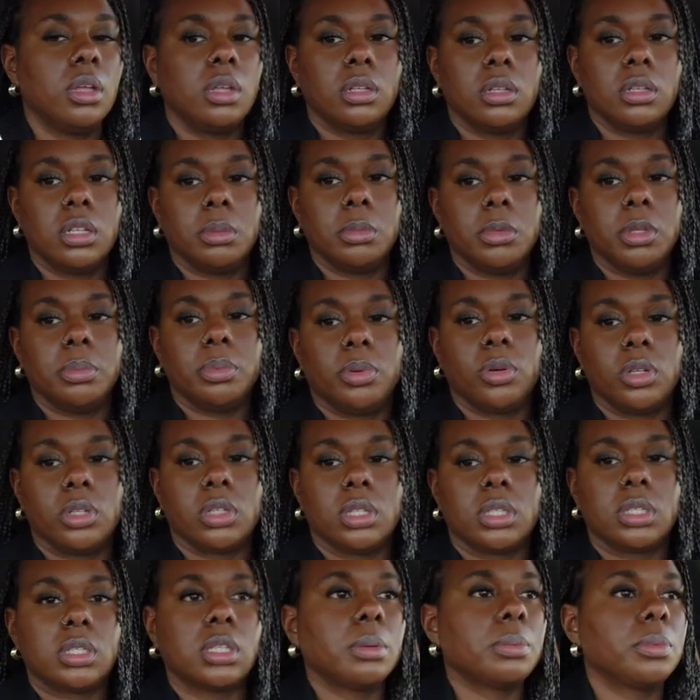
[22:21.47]
Let me pull
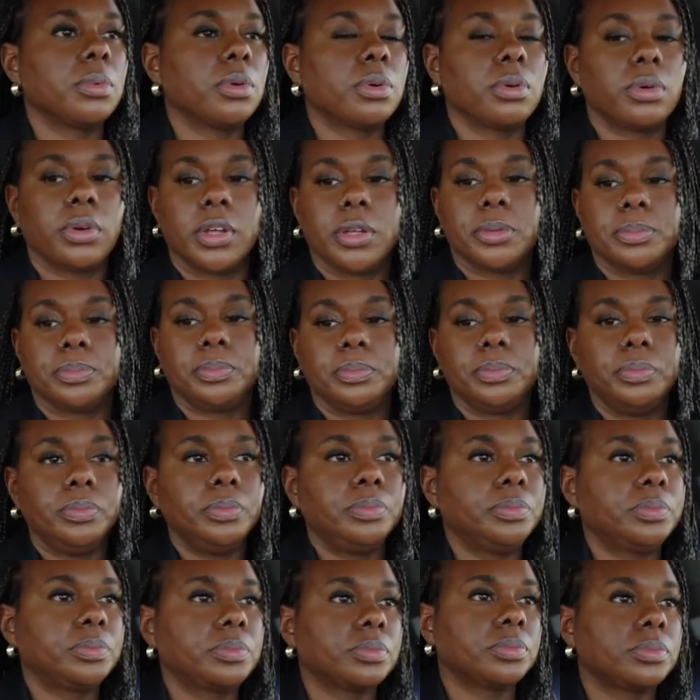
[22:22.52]
this up real quick.
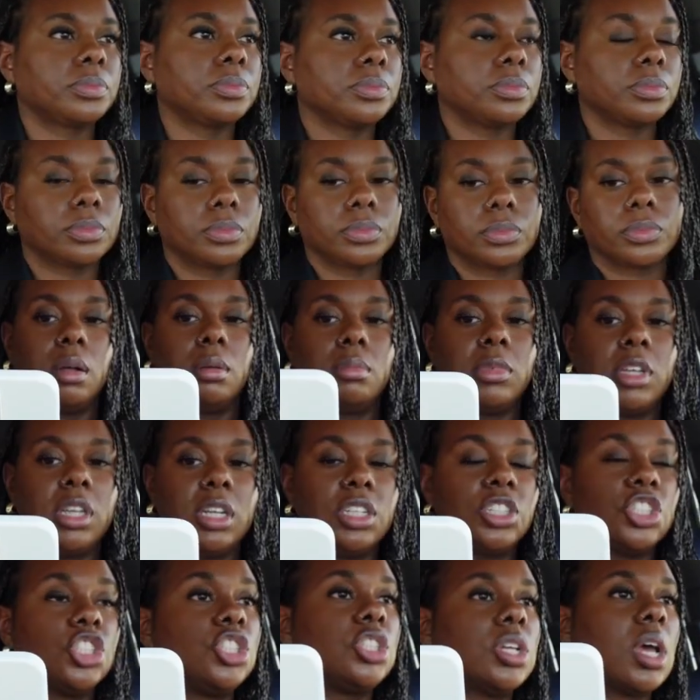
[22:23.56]
And
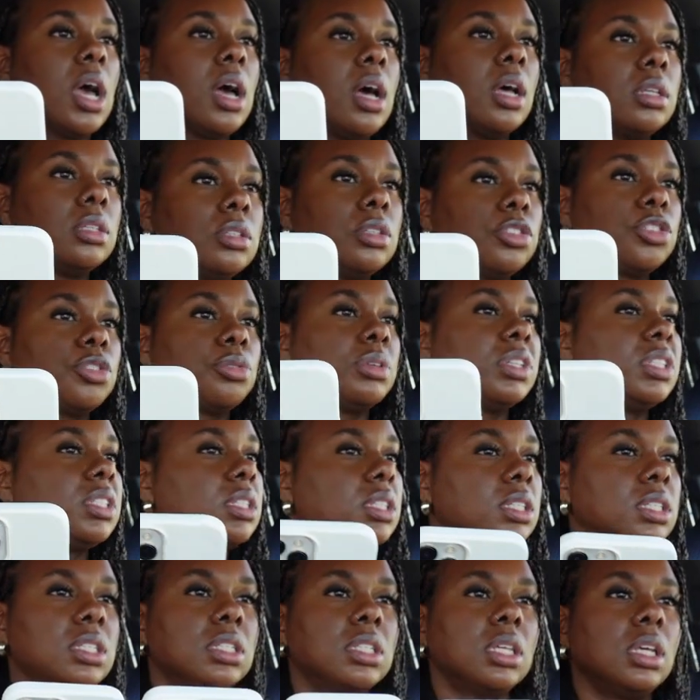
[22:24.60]
it's John
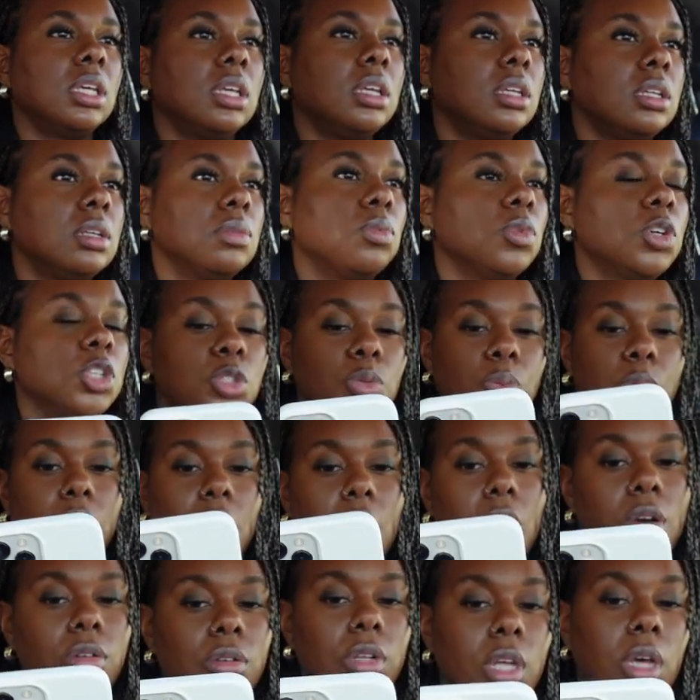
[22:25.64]
3:16, which we
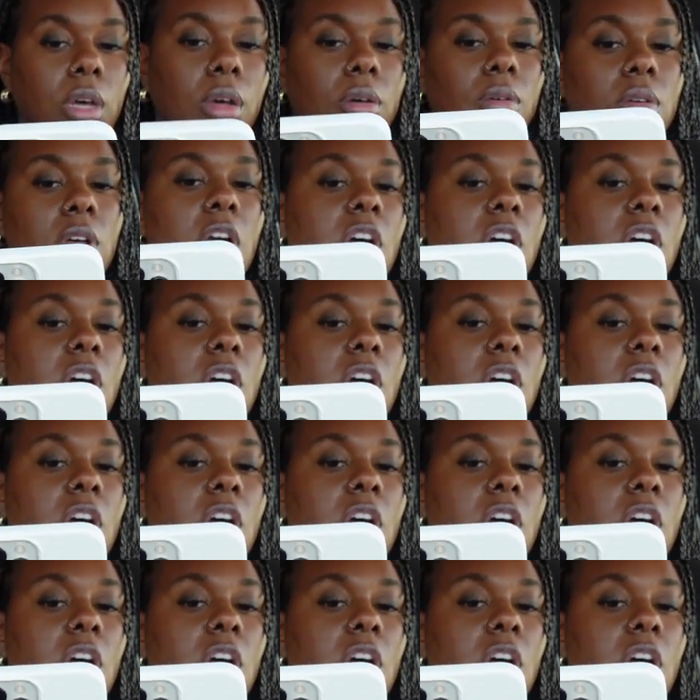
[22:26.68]
all know.